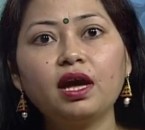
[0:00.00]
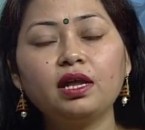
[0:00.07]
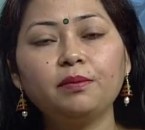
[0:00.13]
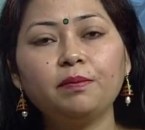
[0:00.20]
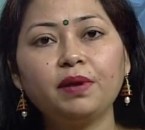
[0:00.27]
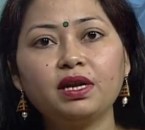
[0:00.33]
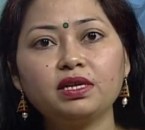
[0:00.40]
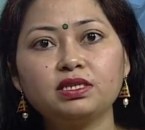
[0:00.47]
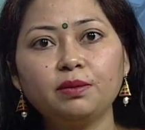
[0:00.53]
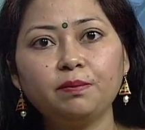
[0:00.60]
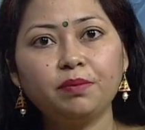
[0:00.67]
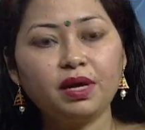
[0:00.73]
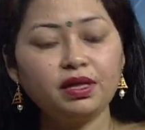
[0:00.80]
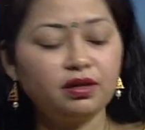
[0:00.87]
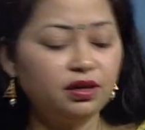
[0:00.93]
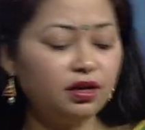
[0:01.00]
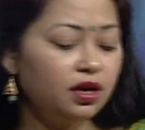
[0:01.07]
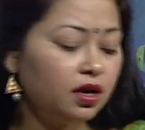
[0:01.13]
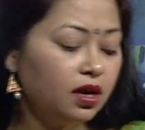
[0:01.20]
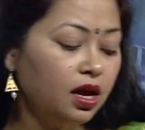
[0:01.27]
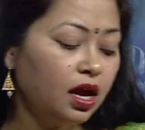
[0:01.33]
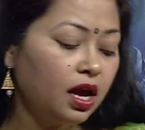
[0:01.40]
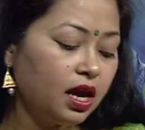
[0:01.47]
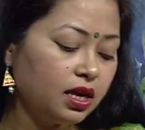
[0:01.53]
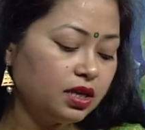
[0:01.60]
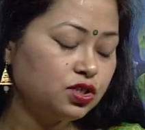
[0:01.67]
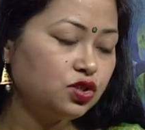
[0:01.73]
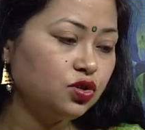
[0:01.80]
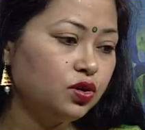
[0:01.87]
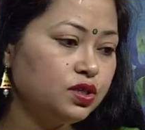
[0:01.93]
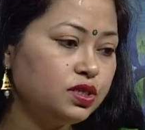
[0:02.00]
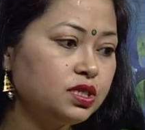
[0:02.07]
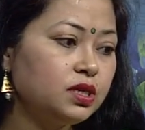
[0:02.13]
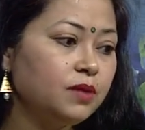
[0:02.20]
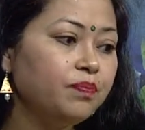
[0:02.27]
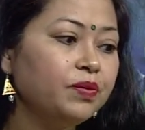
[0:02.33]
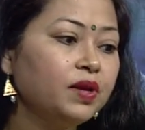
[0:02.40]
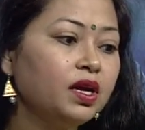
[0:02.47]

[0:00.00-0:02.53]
and parasympathetic axons.